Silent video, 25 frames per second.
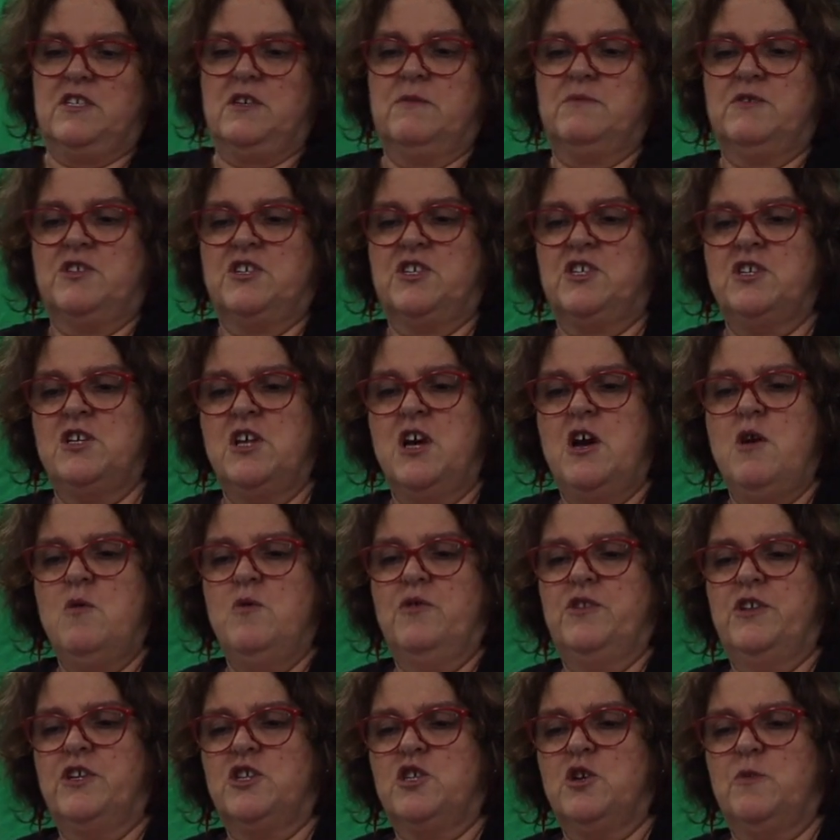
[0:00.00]
some snow
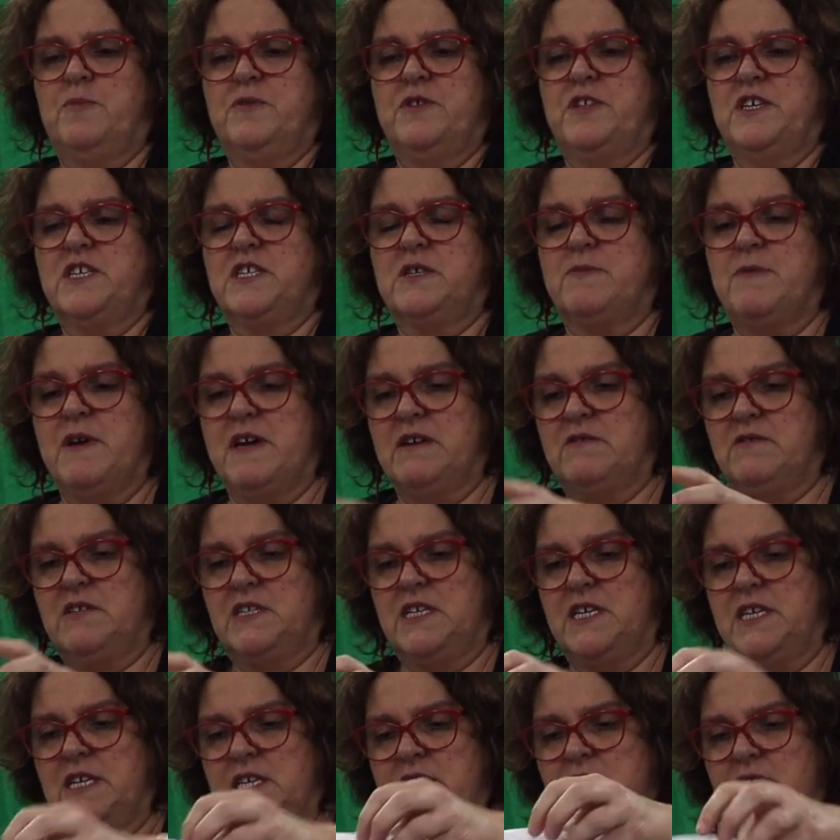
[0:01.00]
on the top of this
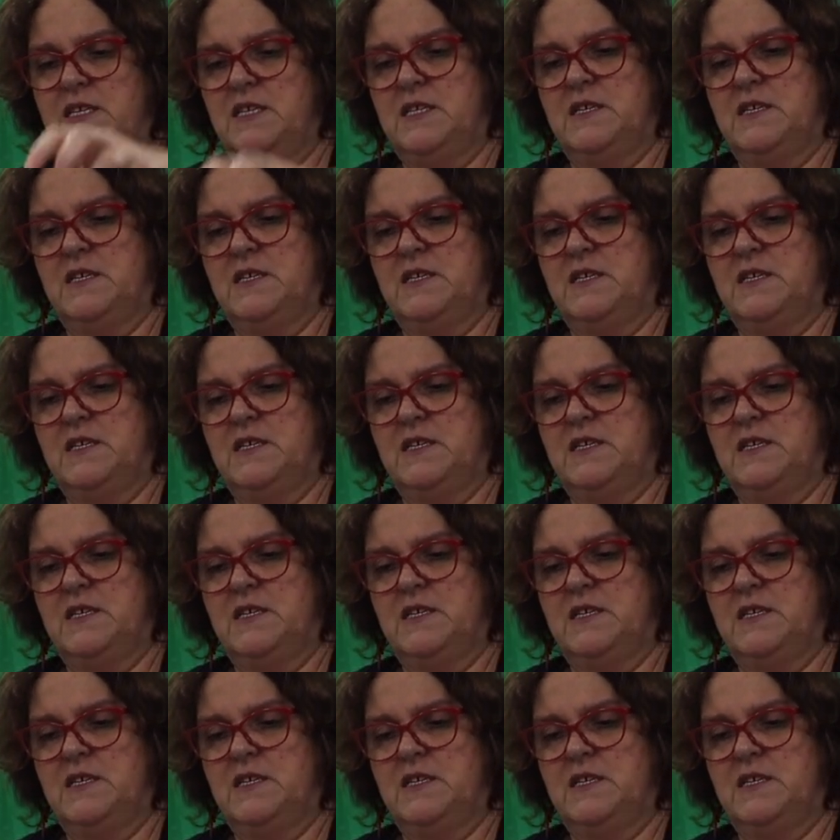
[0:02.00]
mountain.